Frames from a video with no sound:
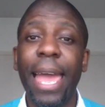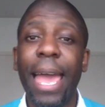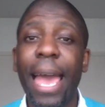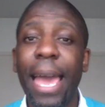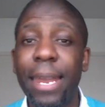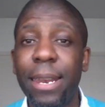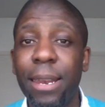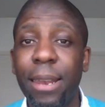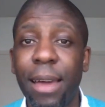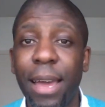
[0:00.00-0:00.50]

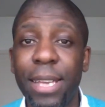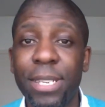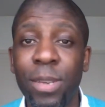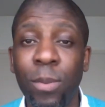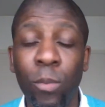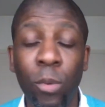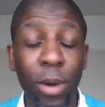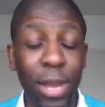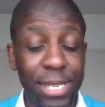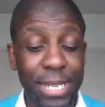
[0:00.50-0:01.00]
Analyze.
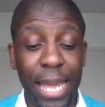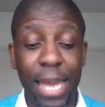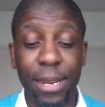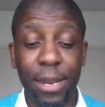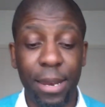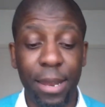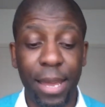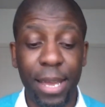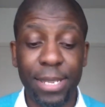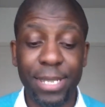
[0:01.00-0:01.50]
And what is
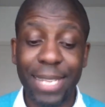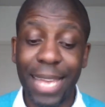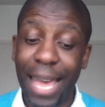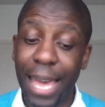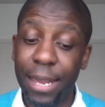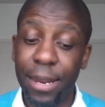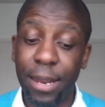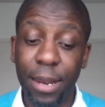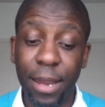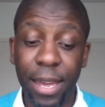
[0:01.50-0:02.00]
analyze? To
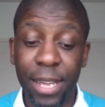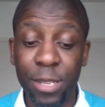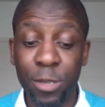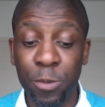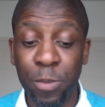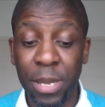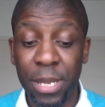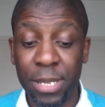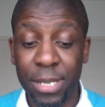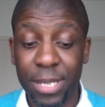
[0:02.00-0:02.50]
analyze
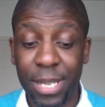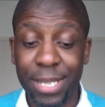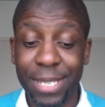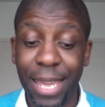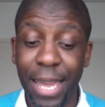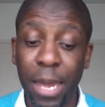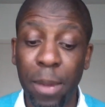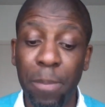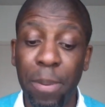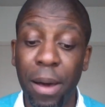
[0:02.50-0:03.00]
means to
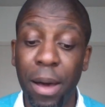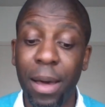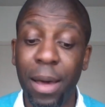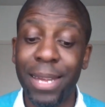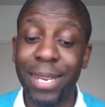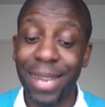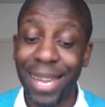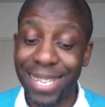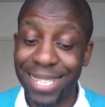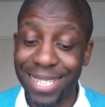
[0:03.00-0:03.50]
take apart
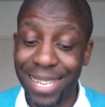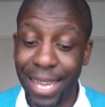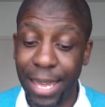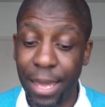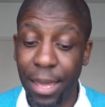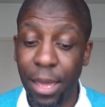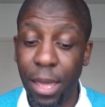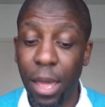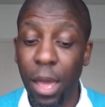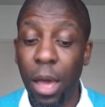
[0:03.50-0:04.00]
an idea,